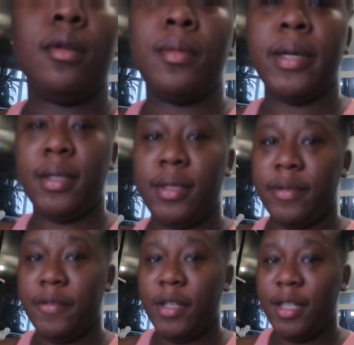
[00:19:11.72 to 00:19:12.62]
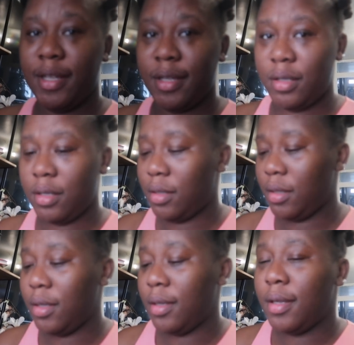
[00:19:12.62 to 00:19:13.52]
On my uh, finger.
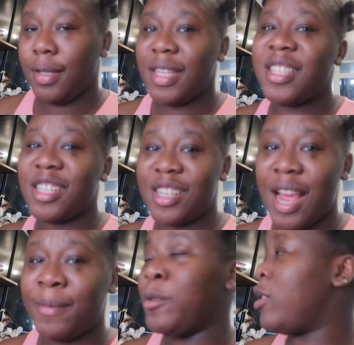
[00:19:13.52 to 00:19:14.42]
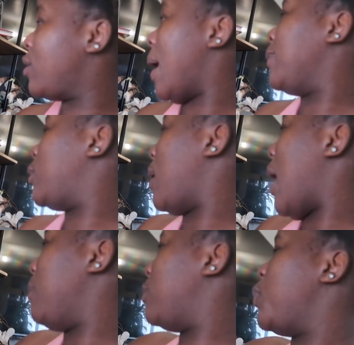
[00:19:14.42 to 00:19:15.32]
It's the day I'm not. I'm. So,
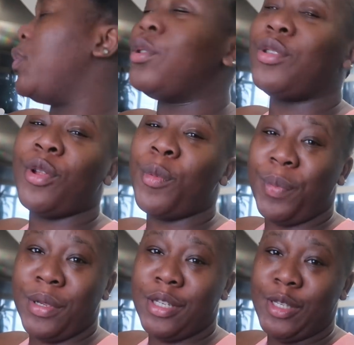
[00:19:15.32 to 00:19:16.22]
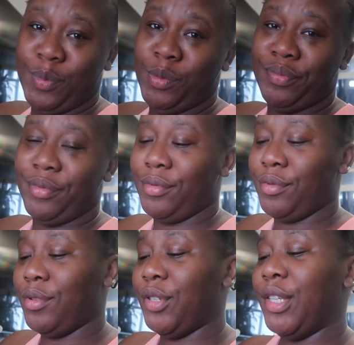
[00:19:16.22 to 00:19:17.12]
I'm supposed to not pay these
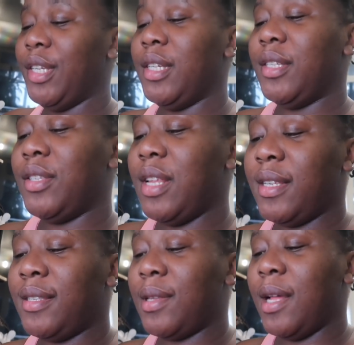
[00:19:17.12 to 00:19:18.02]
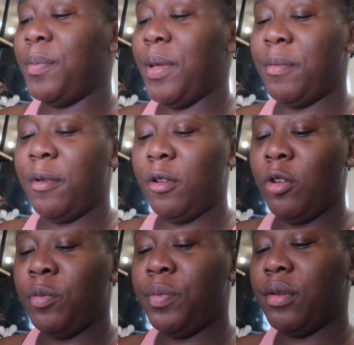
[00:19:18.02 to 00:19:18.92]
people. Today's uh, pay
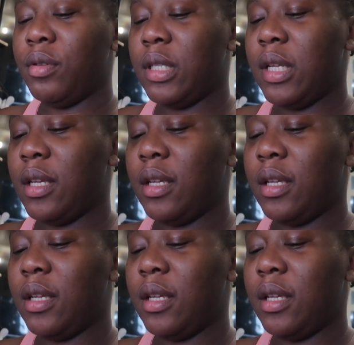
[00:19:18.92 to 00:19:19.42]
your bills day.